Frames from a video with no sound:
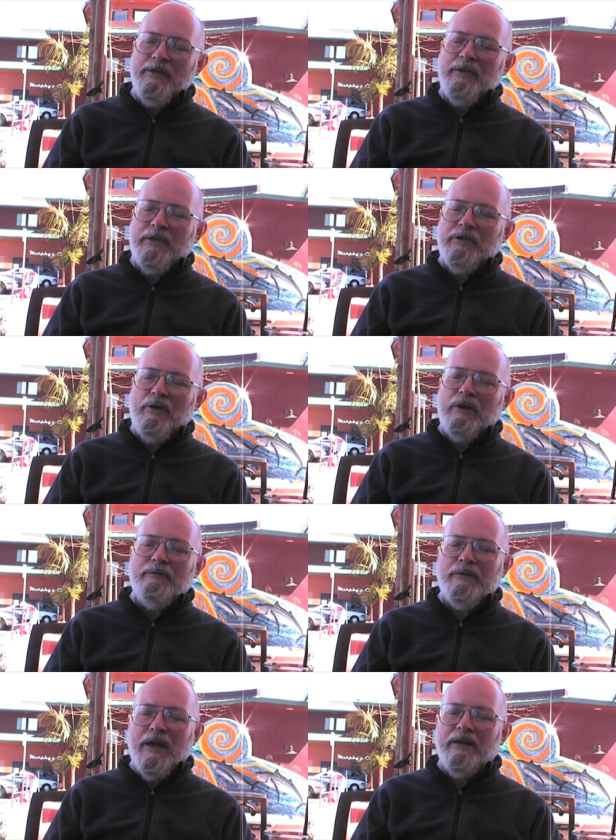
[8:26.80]
This is the sort
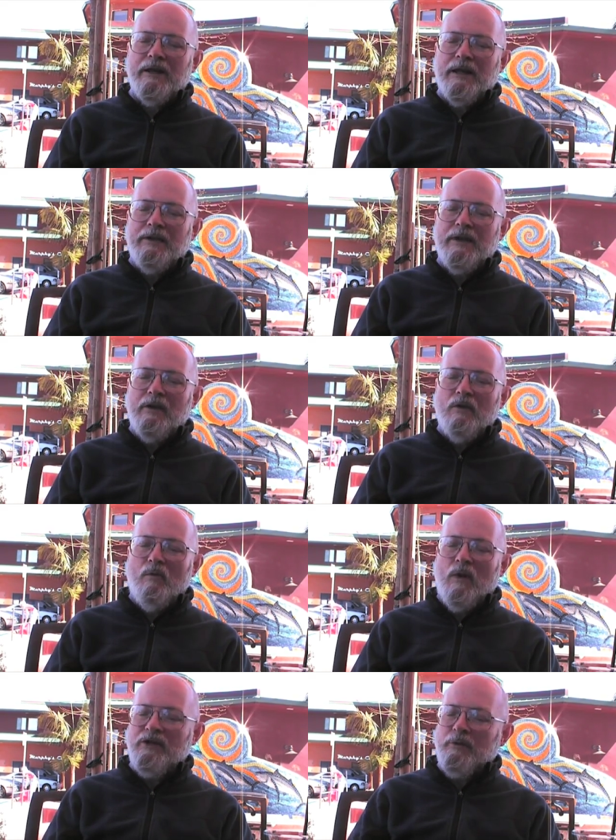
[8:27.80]
of thing that I think
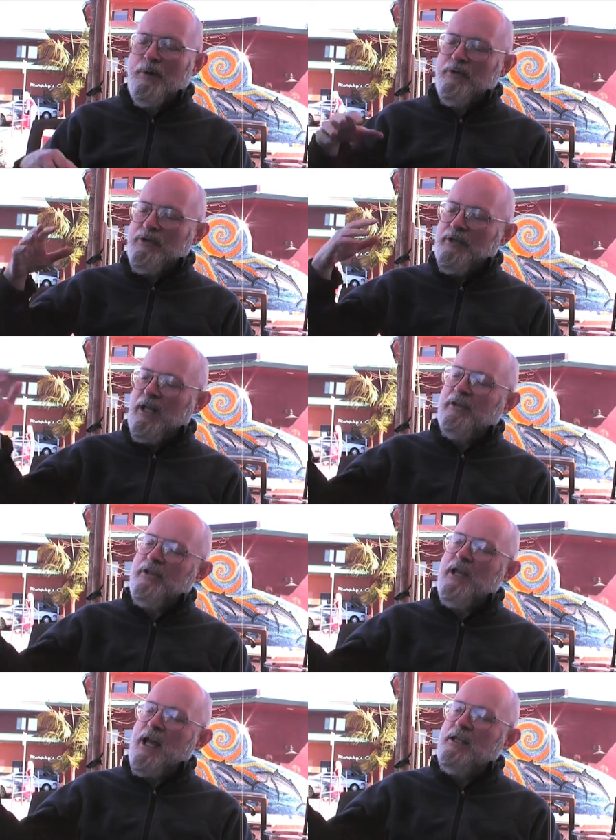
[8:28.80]
once a person
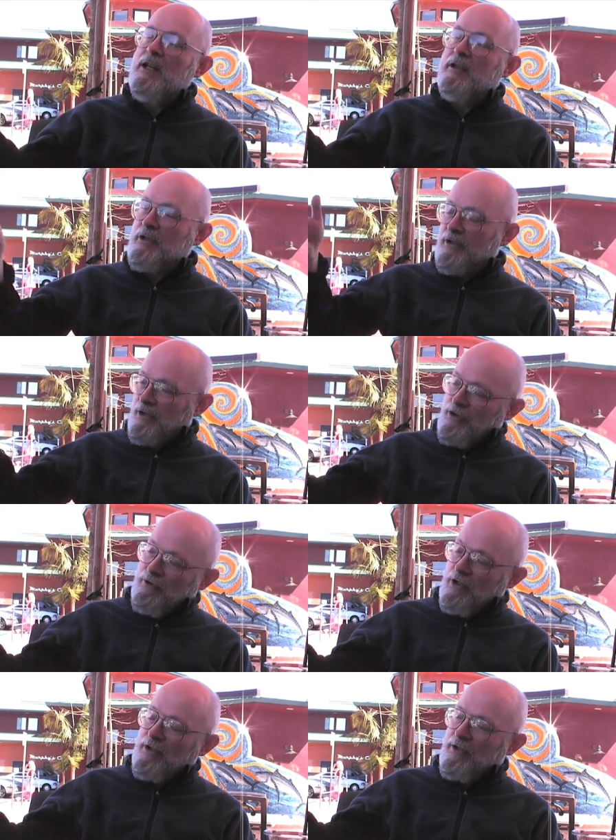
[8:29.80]
gets the idea, such as
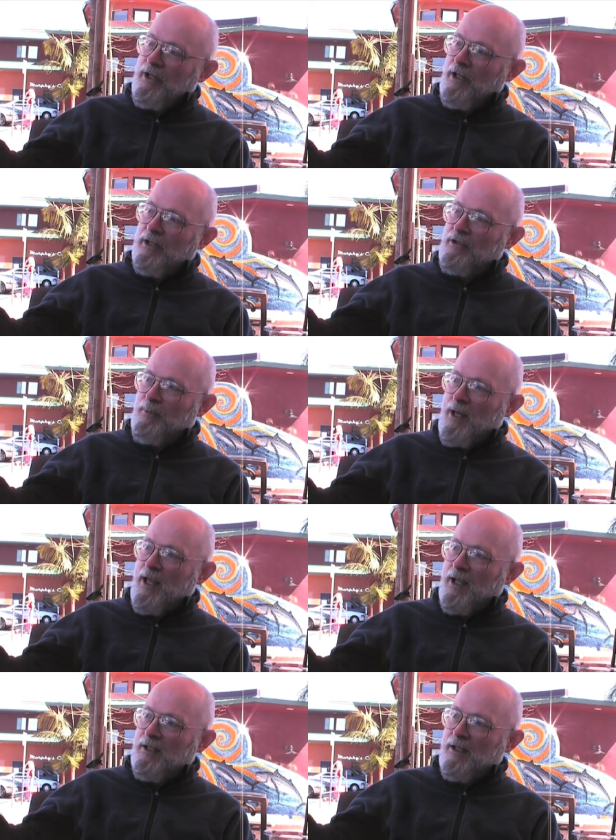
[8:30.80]
you just
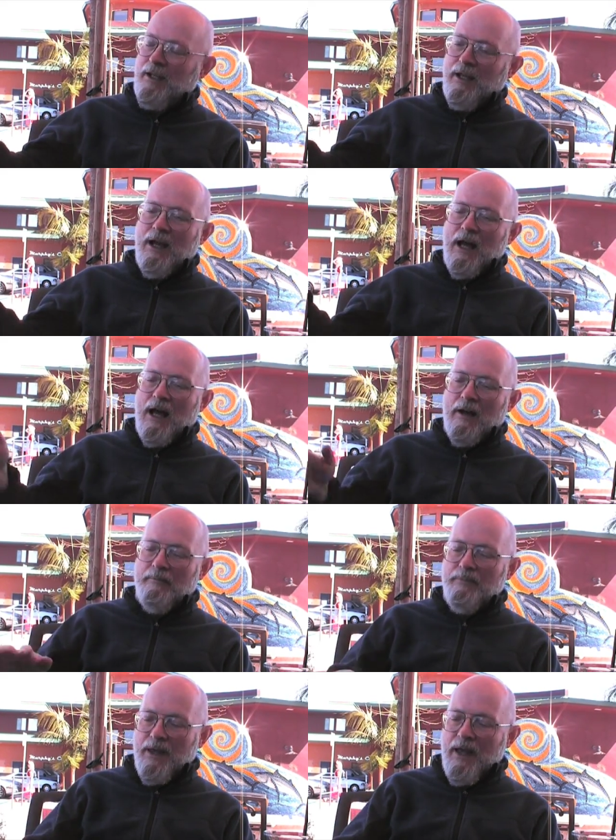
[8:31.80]
explained,
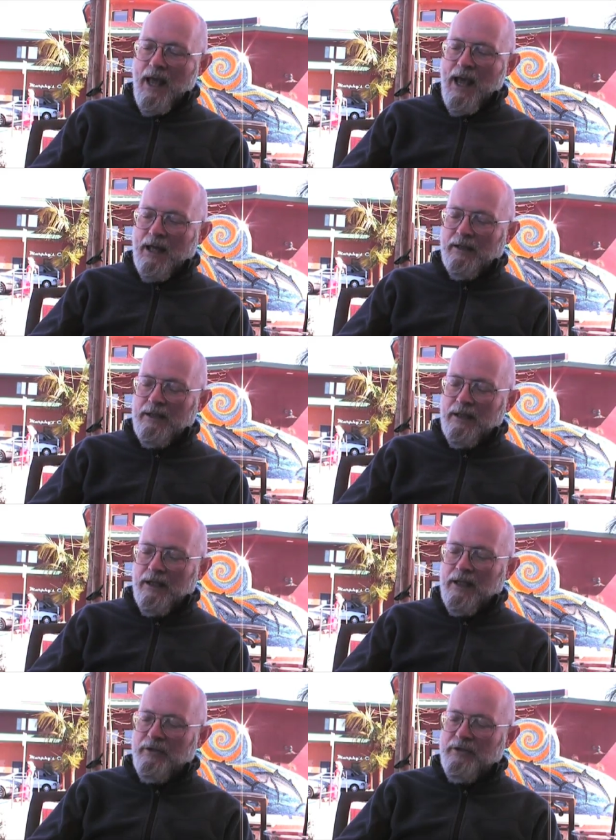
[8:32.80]
and
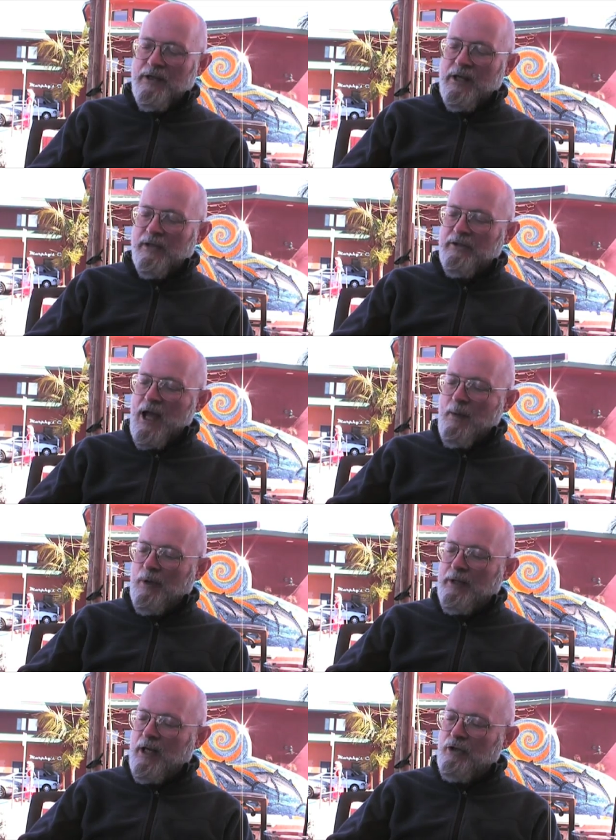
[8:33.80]
can see its
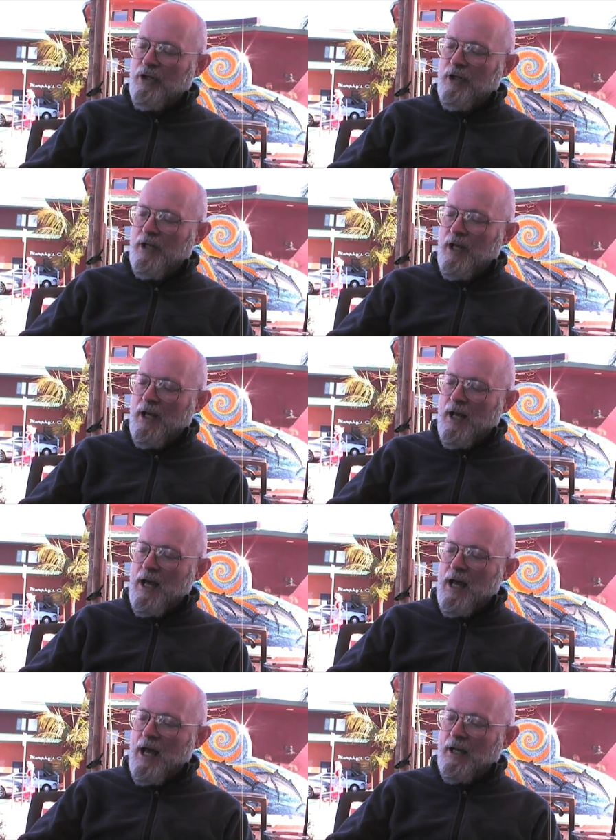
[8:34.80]
application
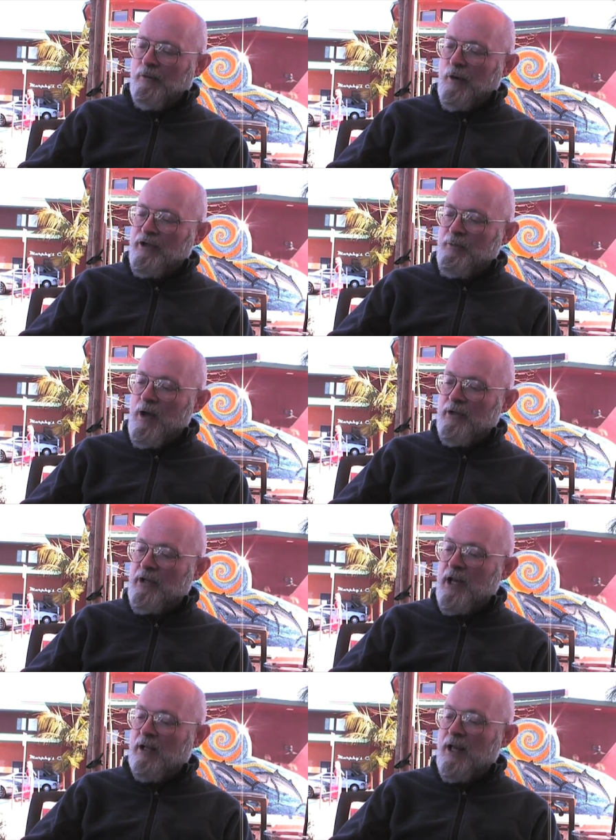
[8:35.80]
on a very small
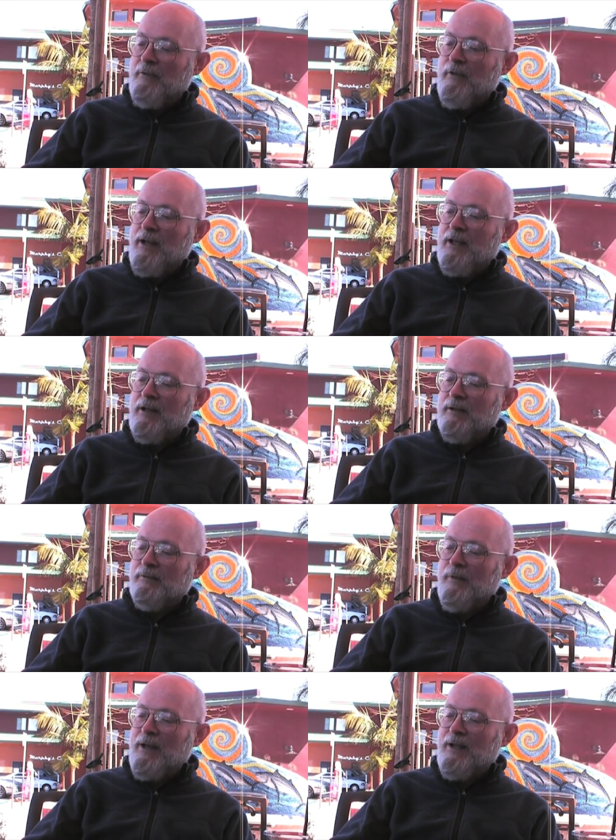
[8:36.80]
scale, like finding
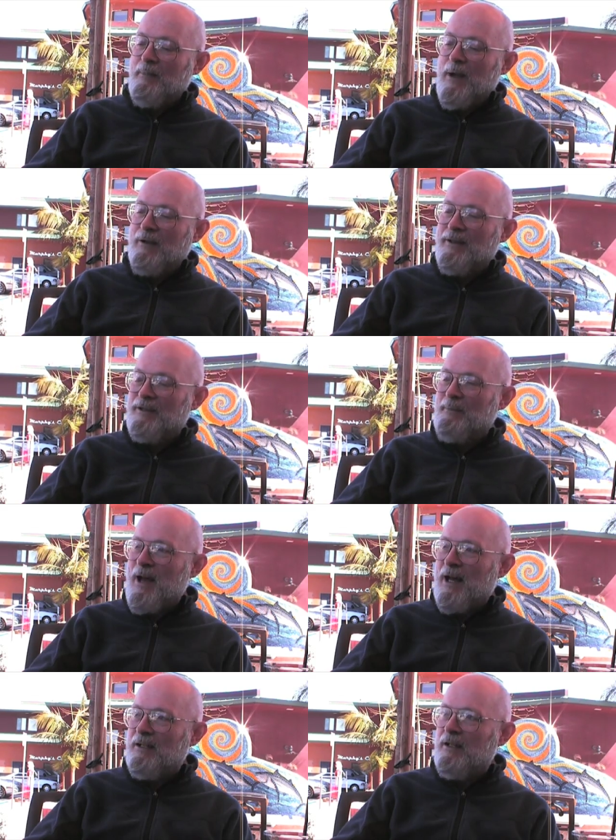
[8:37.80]
a parking
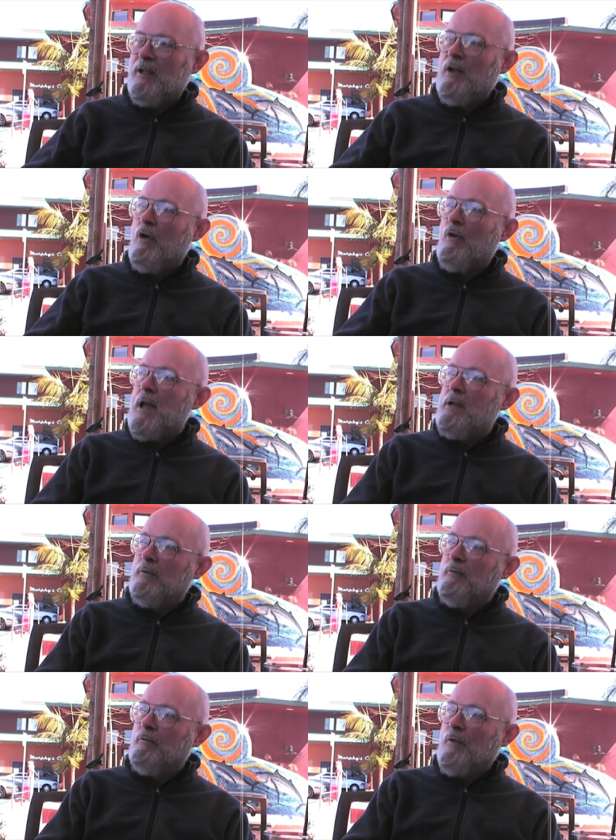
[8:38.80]
spot, or on
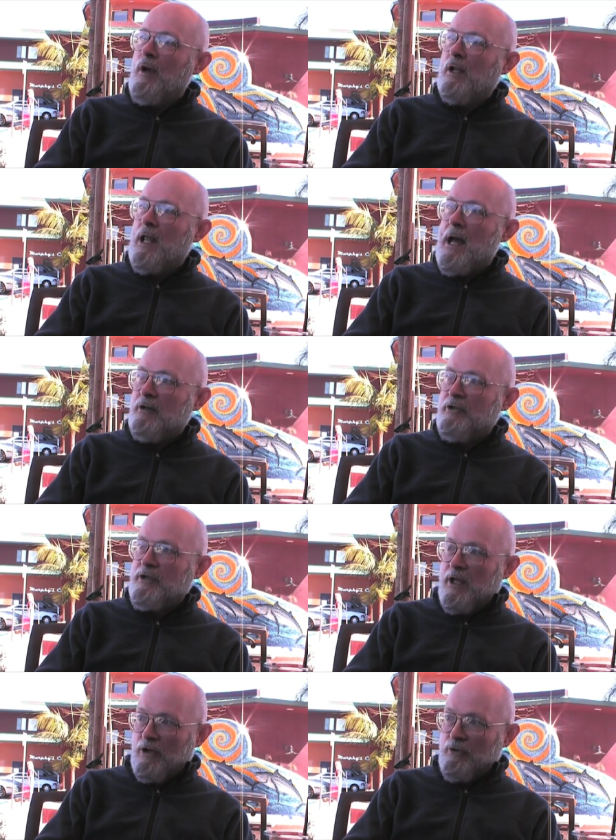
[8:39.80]
very large
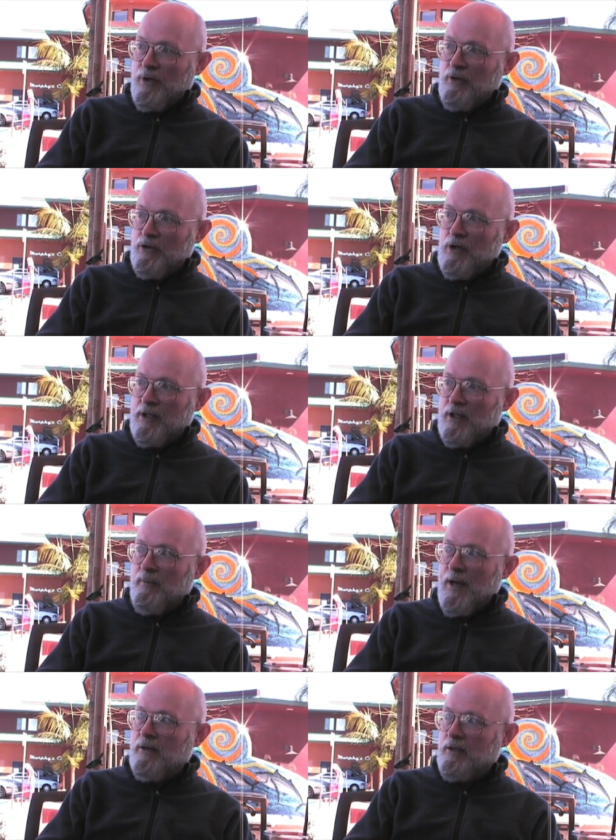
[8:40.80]
scales where you're
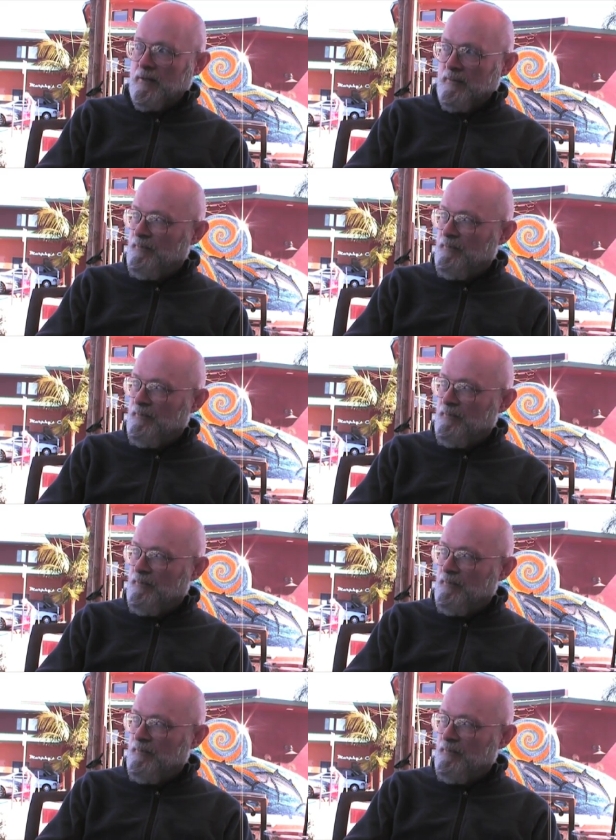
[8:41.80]
talking about